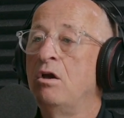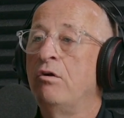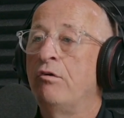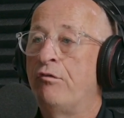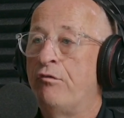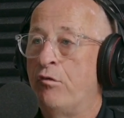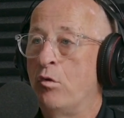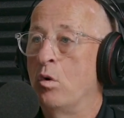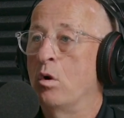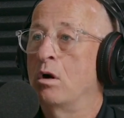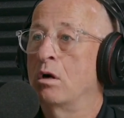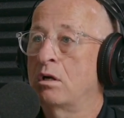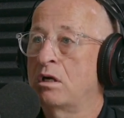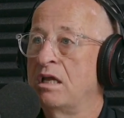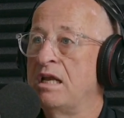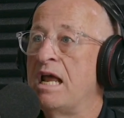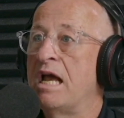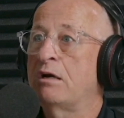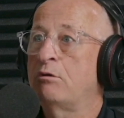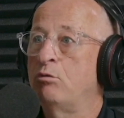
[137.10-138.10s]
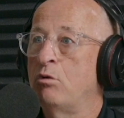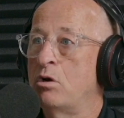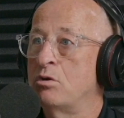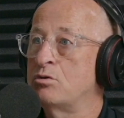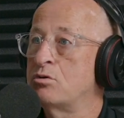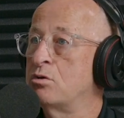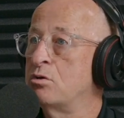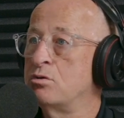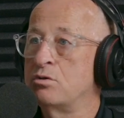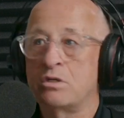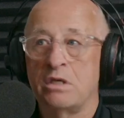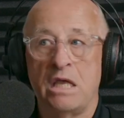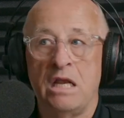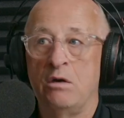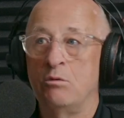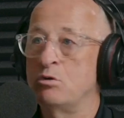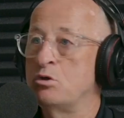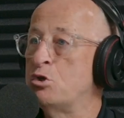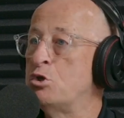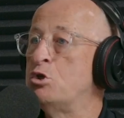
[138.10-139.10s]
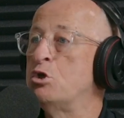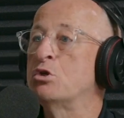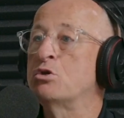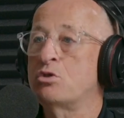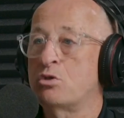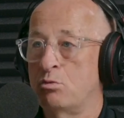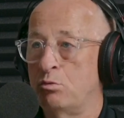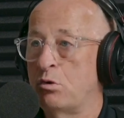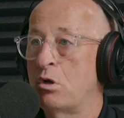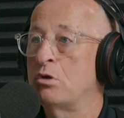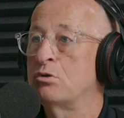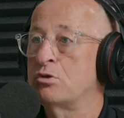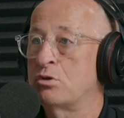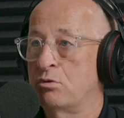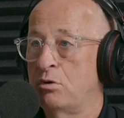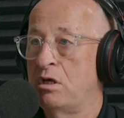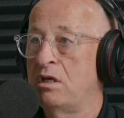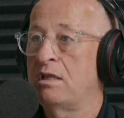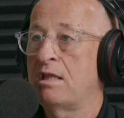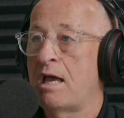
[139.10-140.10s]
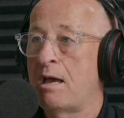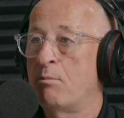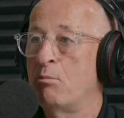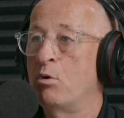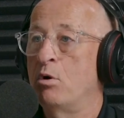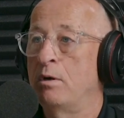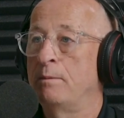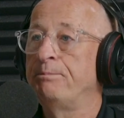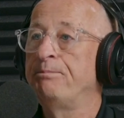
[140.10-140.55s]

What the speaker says: For Connect Roasters, and it was just the roastery at that point.